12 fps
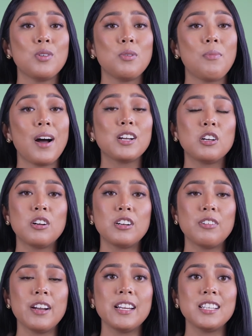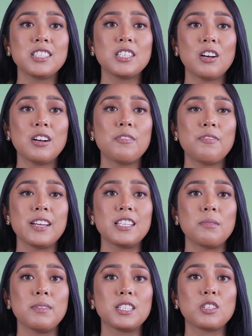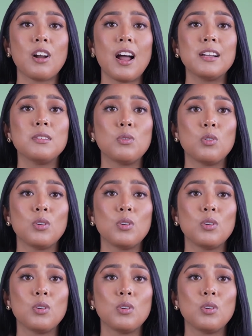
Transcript: Money laundering is not a victimless crime.